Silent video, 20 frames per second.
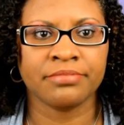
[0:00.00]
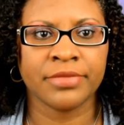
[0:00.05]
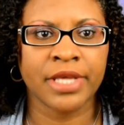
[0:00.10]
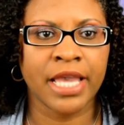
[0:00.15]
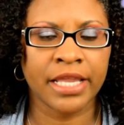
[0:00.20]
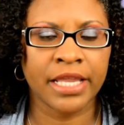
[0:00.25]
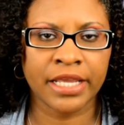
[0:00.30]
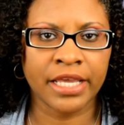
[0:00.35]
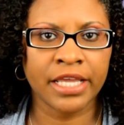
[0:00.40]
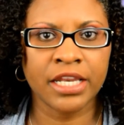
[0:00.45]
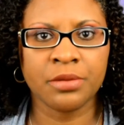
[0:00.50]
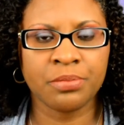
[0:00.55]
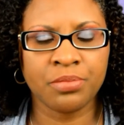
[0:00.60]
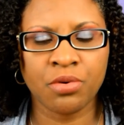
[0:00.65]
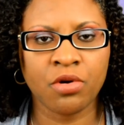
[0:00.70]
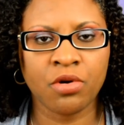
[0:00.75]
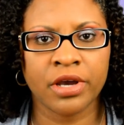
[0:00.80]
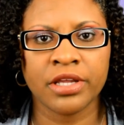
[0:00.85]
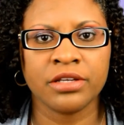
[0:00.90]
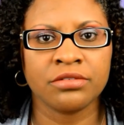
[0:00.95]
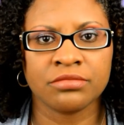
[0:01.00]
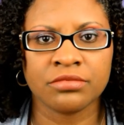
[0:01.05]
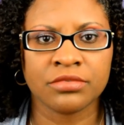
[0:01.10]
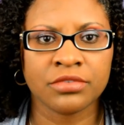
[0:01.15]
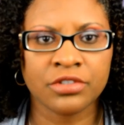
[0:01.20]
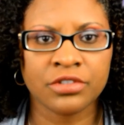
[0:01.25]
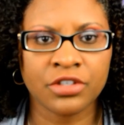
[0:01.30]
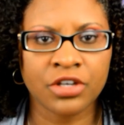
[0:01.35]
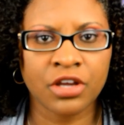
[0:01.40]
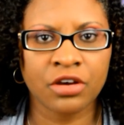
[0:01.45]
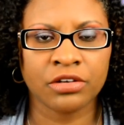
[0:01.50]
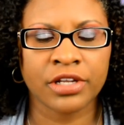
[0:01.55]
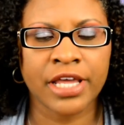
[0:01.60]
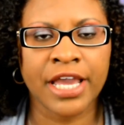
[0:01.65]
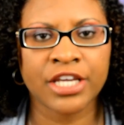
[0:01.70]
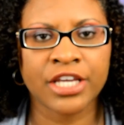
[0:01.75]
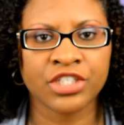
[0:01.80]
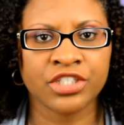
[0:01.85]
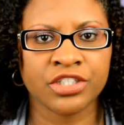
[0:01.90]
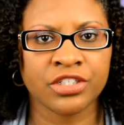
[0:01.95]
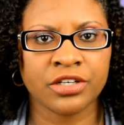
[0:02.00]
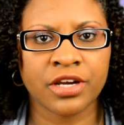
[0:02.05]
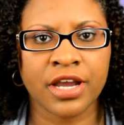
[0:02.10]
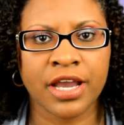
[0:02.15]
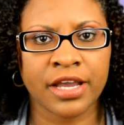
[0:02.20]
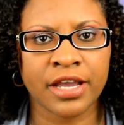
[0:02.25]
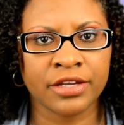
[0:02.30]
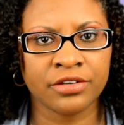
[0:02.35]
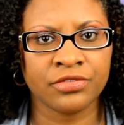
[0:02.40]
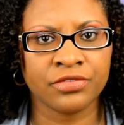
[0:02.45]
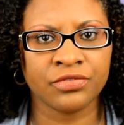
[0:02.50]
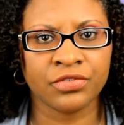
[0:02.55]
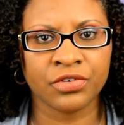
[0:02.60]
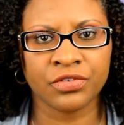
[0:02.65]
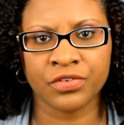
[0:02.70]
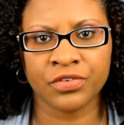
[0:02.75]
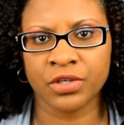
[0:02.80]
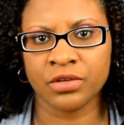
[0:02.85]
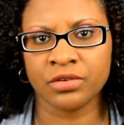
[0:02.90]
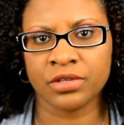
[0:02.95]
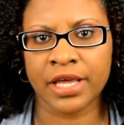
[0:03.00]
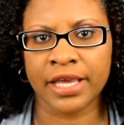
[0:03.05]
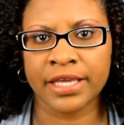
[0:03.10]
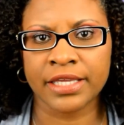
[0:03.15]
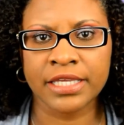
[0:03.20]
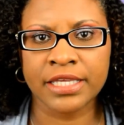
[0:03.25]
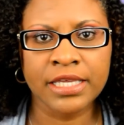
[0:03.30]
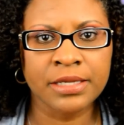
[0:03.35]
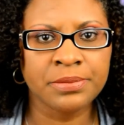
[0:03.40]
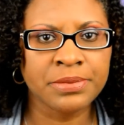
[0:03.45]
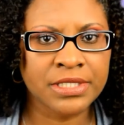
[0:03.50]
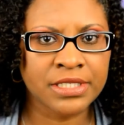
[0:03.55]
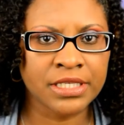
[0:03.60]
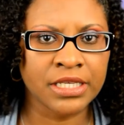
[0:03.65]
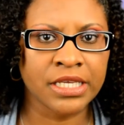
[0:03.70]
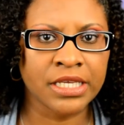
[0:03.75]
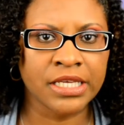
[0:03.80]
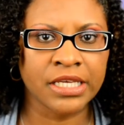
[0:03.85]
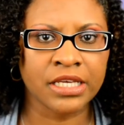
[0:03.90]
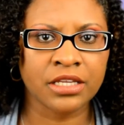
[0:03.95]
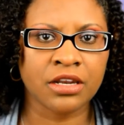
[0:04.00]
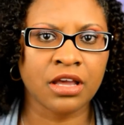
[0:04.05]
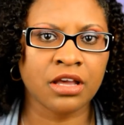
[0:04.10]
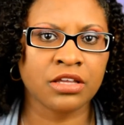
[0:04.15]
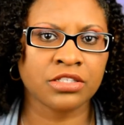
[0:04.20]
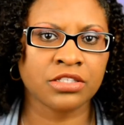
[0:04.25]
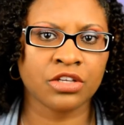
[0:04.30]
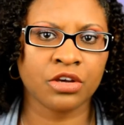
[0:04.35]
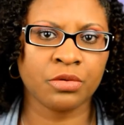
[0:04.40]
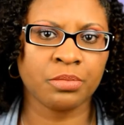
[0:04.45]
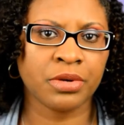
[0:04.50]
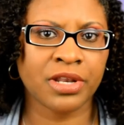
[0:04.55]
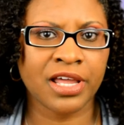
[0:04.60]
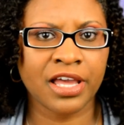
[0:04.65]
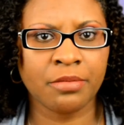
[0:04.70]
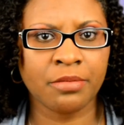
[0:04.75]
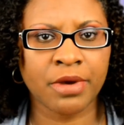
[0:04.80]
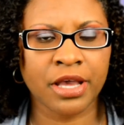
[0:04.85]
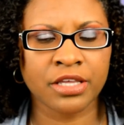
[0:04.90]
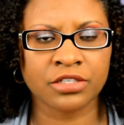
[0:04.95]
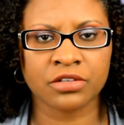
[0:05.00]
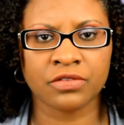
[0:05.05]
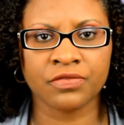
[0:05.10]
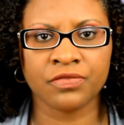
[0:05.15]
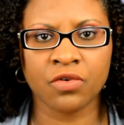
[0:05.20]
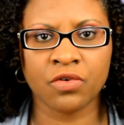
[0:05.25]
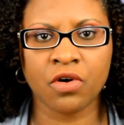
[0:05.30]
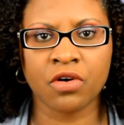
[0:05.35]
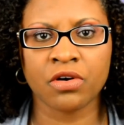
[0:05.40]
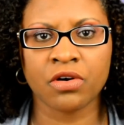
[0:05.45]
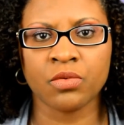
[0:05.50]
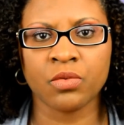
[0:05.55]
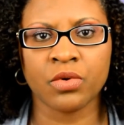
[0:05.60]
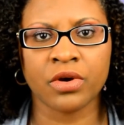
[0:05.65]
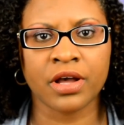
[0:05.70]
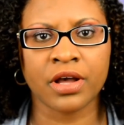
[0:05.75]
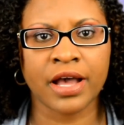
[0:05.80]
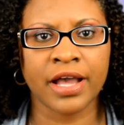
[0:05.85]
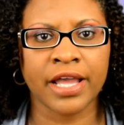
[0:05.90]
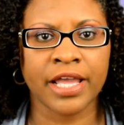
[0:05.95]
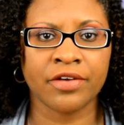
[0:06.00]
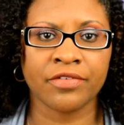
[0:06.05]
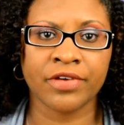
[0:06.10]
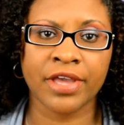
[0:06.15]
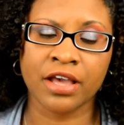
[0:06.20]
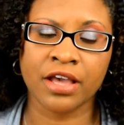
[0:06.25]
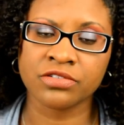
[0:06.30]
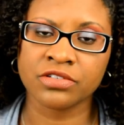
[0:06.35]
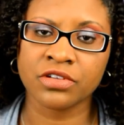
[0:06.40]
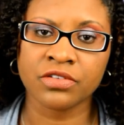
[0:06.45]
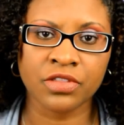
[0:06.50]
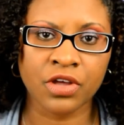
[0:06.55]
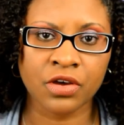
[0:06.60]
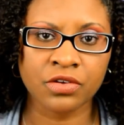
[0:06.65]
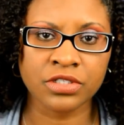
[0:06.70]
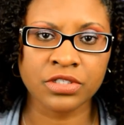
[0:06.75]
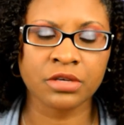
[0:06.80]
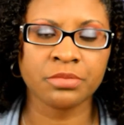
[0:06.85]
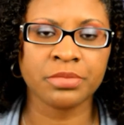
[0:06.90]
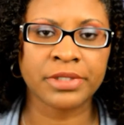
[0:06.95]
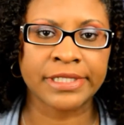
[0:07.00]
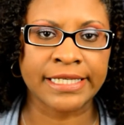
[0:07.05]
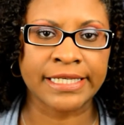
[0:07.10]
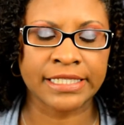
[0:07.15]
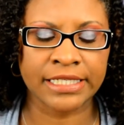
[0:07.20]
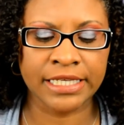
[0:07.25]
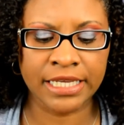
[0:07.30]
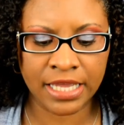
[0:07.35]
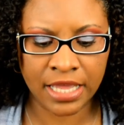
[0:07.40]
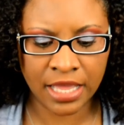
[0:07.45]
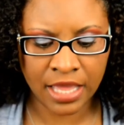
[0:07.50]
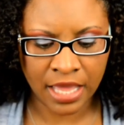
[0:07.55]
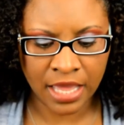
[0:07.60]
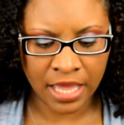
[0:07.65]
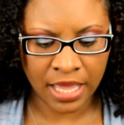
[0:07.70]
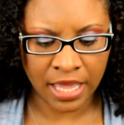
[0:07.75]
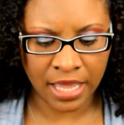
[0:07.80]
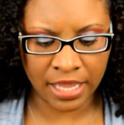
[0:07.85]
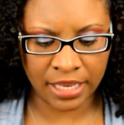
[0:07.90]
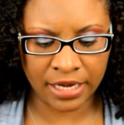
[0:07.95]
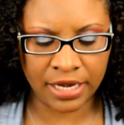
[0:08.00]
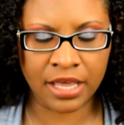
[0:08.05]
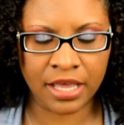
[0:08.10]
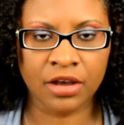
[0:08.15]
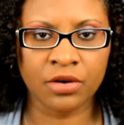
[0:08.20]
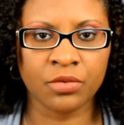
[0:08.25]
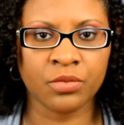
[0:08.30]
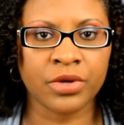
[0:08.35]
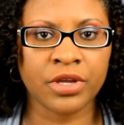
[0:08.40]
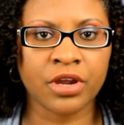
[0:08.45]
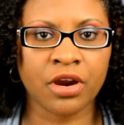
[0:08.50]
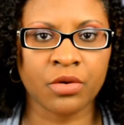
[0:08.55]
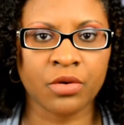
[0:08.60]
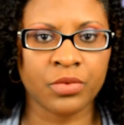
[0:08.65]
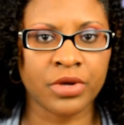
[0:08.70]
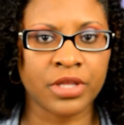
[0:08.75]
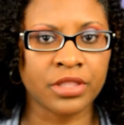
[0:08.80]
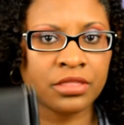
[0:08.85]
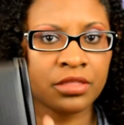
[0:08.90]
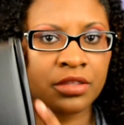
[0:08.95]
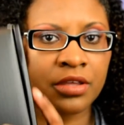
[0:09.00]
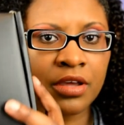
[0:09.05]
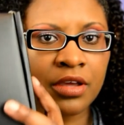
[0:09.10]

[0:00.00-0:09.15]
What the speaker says: at any point, you know, last year I reviewed like Ipsy and also Play by Sephora, where I have canceled those completely, and now we are with